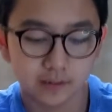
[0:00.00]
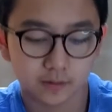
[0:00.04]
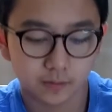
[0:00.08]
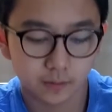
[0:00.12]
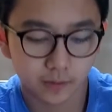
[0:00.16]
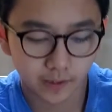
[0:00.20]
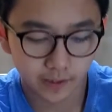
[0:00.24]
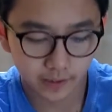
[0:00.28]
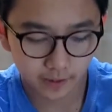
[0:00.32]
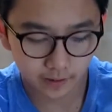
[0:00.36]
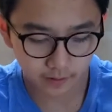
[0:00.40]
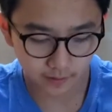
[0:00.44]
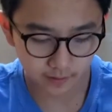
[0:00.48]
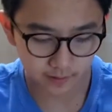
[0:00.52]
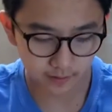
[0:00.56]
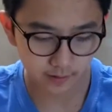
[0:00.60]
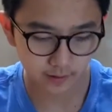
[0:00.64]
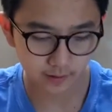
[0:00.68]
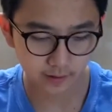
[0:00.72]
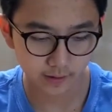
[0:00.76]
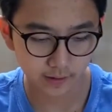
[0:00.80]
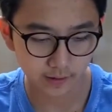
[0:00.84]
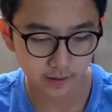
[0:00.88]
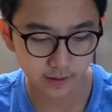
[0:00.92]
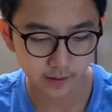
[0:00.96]
away,
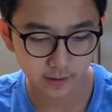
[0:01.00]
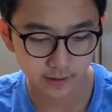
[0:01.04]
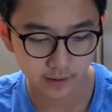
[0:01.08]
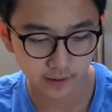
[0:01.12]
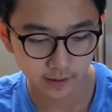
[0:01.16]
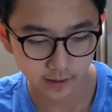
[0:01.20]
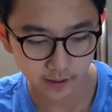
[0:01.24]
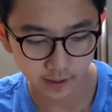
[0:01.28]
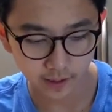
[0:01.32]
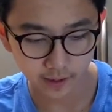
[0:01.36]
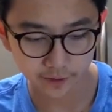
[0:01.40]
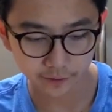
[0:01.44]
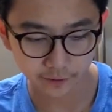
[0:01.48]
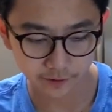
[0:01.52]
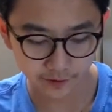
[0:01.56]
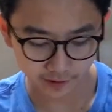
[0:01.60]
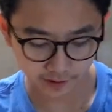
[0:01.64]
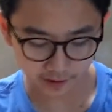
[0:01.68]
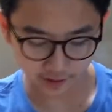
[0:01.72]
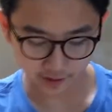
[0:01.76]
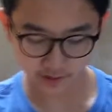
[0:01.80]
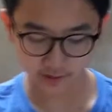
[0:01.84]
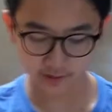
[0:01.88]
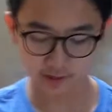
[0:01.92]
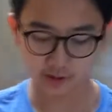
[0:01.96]
and you can
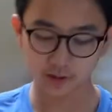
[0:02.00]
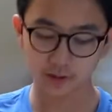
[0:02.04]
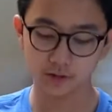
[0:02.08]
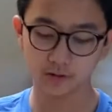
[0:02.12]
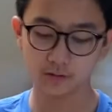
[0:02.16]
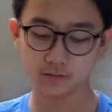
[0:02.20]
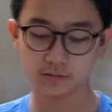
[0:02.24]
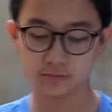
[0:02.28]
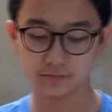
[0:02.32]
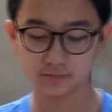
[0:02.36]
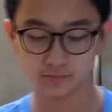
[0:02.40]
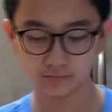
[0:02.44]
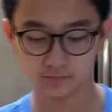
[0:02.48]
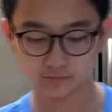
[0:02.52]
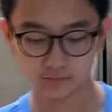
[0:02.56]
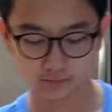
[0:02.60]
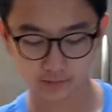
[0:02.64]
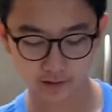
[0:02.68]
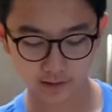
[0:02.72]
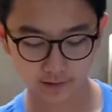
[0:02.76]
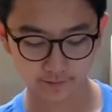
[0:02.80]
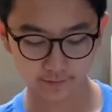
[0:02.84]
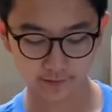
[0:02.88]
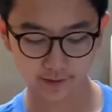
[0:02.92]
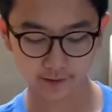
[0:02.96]
just
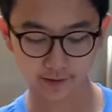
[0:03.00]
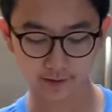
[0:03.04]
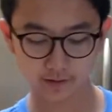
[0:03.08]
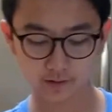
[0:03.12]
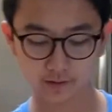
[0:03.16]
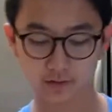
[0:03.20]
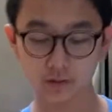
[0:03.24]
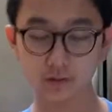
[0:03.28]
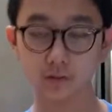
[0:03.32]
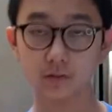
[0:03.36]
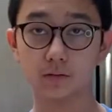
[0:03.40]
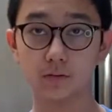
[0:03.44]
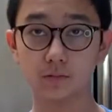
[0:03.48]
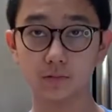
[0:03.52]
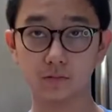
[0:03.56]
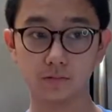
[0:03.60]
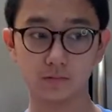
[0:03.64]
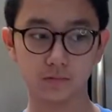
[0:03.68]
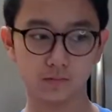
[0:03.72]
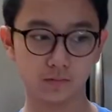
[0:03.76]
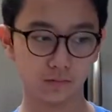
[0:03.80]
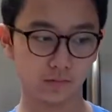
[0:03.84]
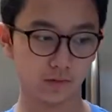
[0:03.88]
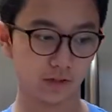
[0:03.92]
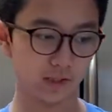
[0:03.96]
have like
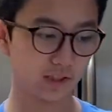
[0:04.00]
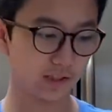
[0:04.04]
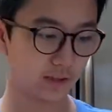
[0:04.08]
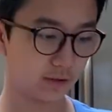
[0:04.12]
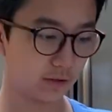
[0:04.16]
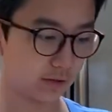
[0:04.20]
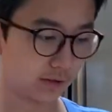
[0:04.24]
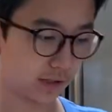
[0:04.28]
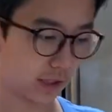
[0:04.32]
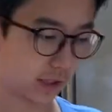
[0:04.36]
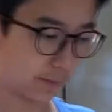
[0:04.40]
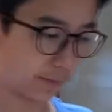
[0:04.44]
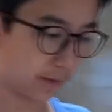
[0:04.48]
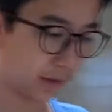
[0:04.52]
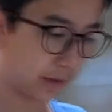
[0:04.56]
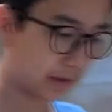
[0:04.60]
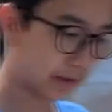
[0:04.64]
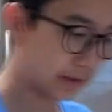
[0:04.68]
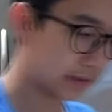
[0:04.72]
these 2 center parts.